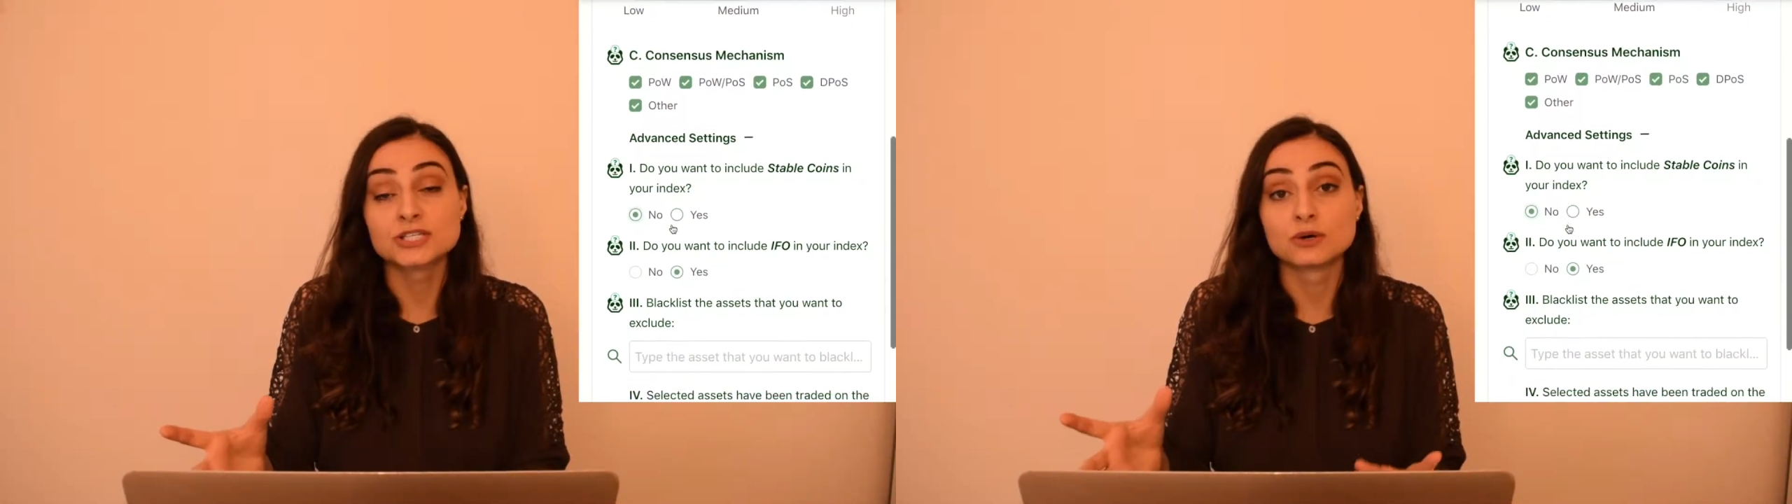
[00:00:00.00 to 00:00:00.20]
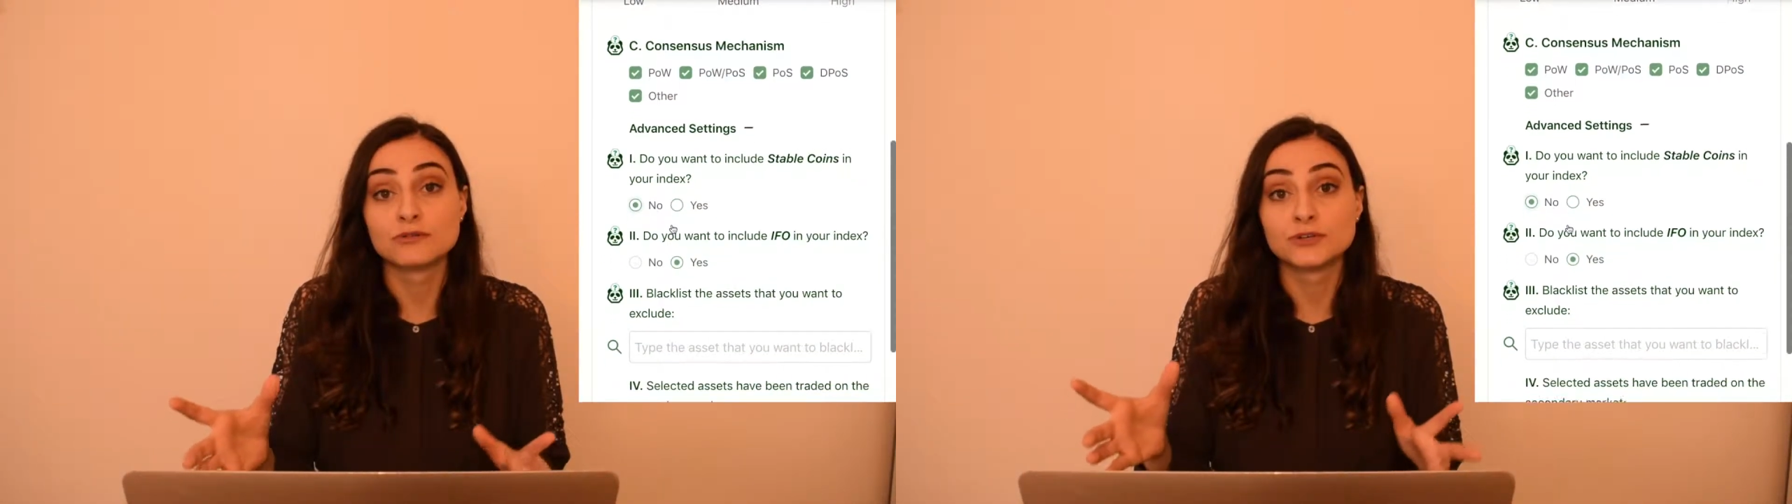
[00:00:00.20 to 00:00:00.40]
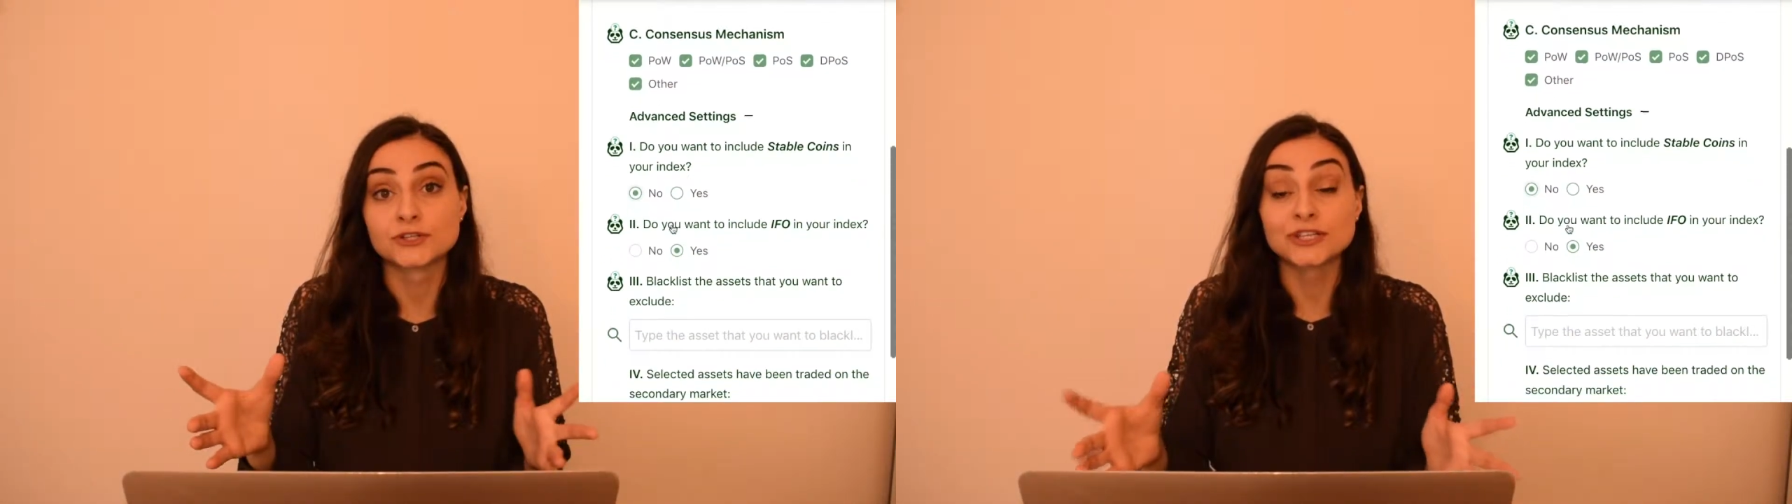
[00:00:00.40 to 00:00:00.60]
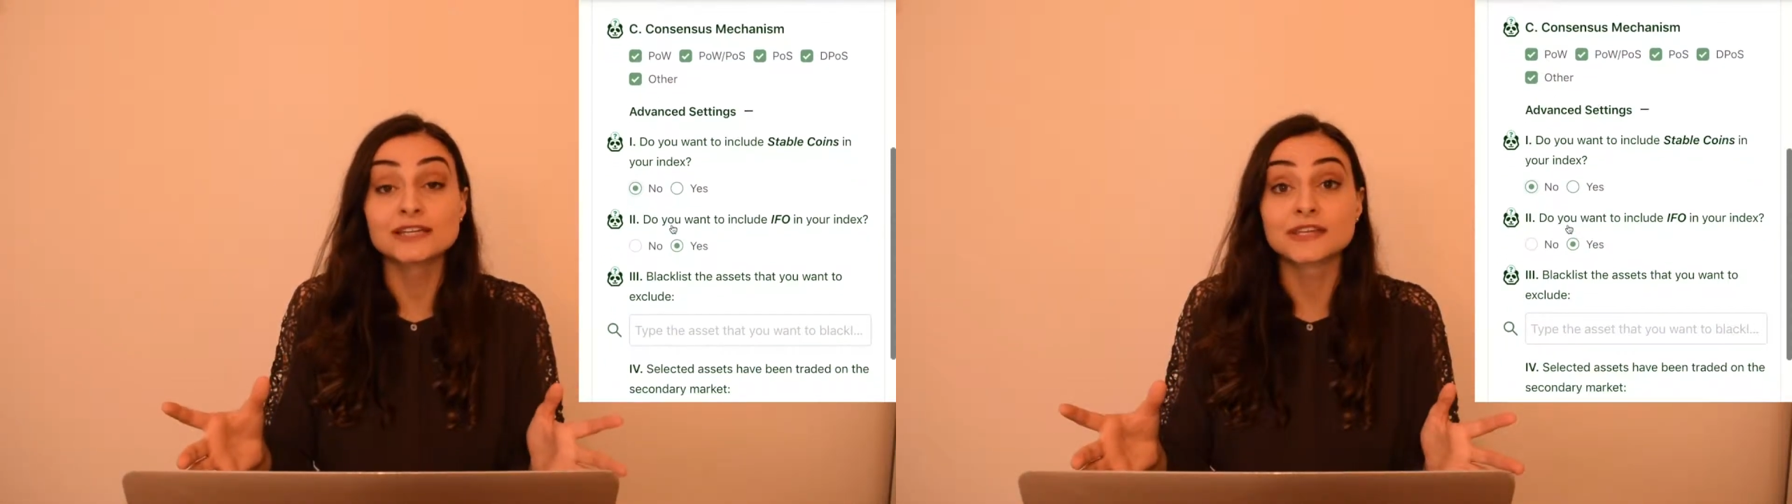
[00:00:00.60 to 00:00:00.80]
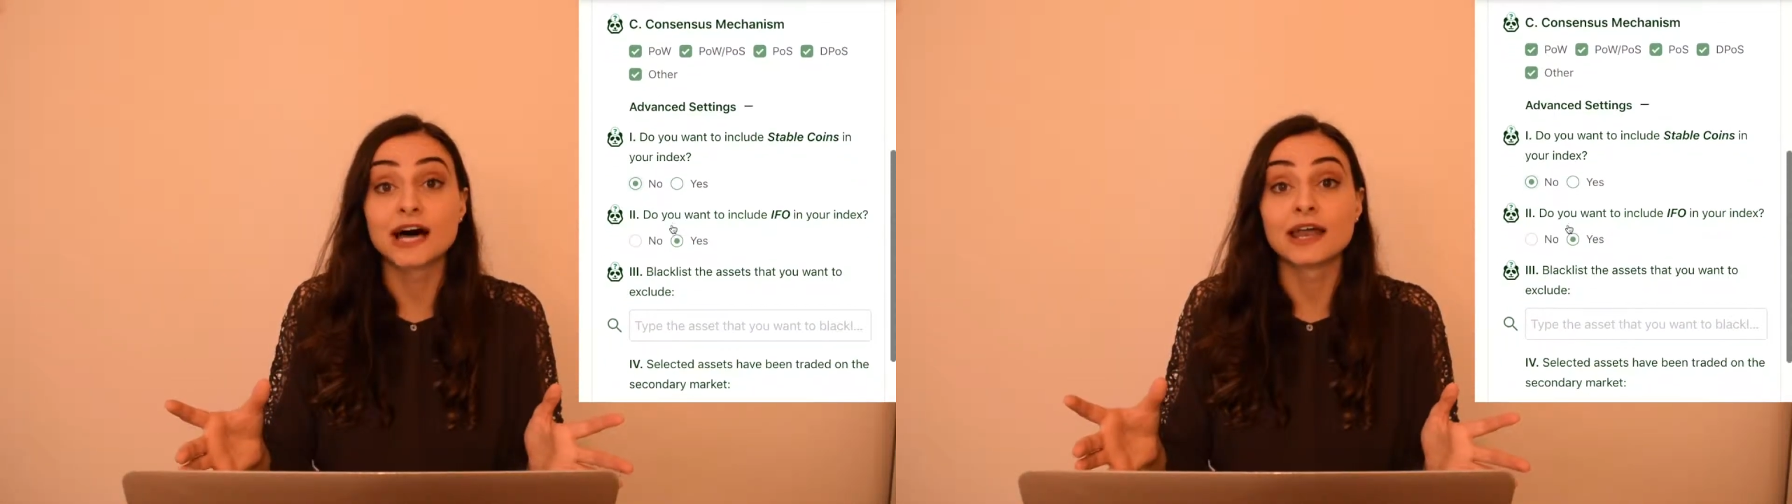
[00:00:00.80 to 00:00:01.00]
So if you
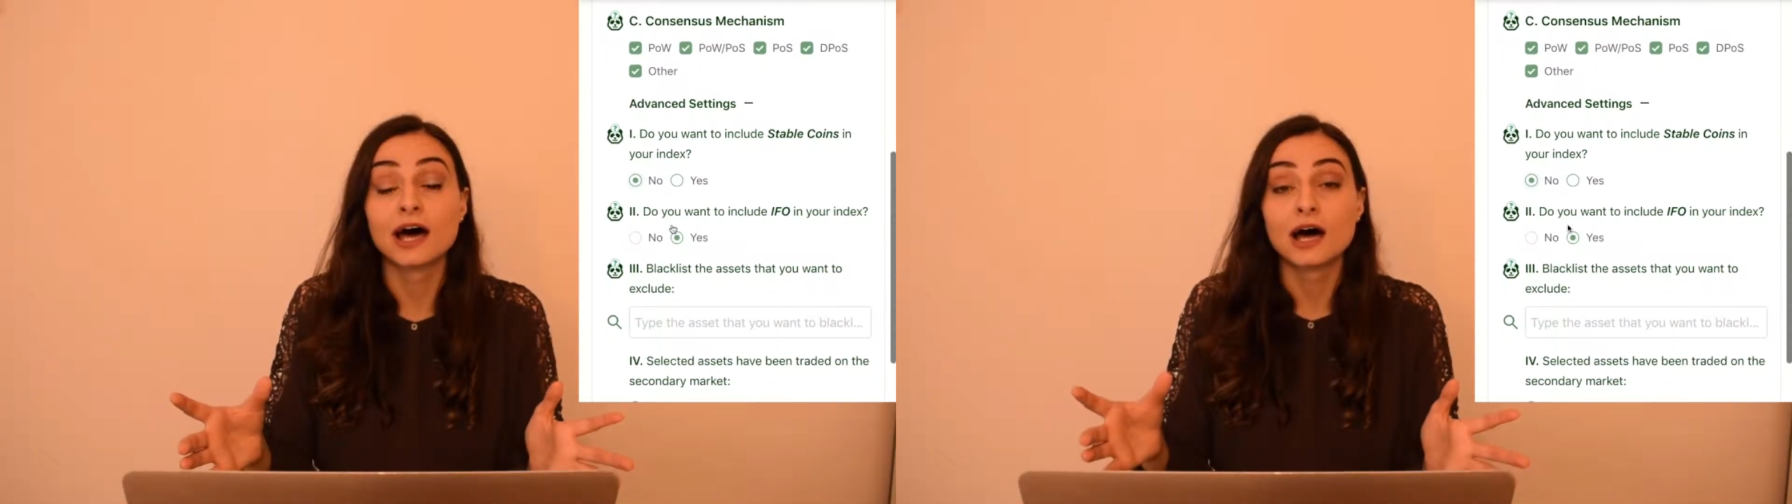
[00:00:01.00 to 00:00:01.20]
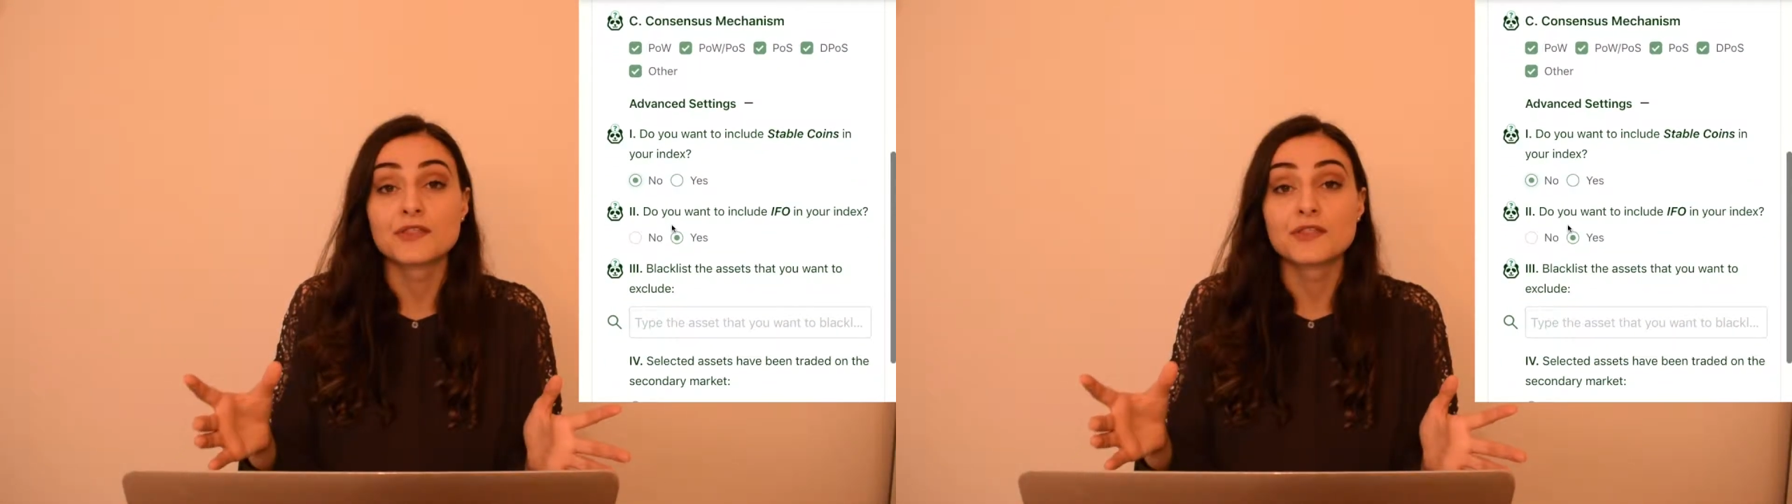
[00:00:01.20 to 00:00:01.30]
think that